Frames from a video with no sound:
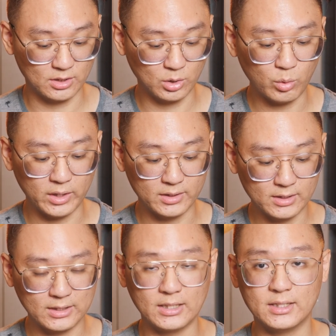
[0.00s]
quite
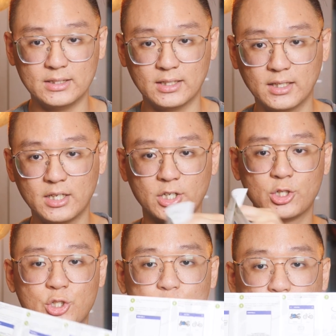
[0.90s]
clearly
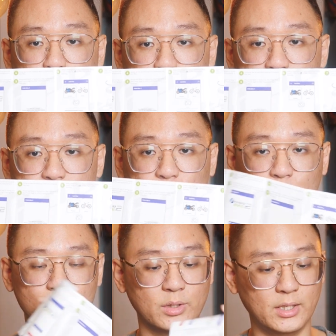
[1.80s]
shown,
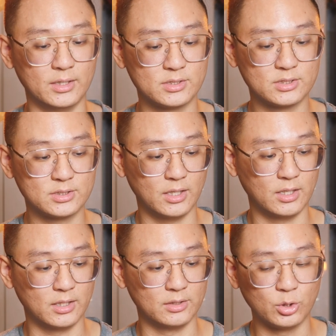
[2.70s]
so it's
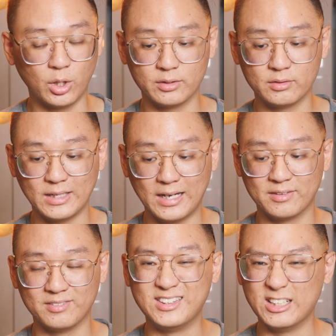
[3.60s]
not
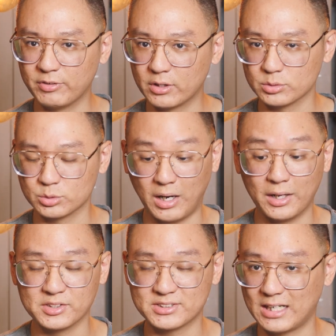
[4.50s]
that difficult to
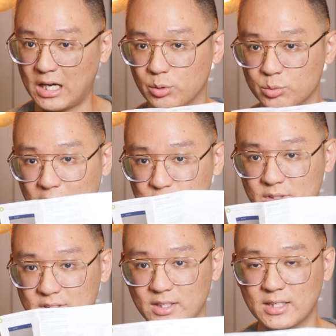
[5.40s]
understand how to
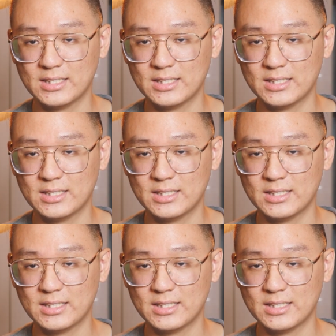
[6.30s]
actually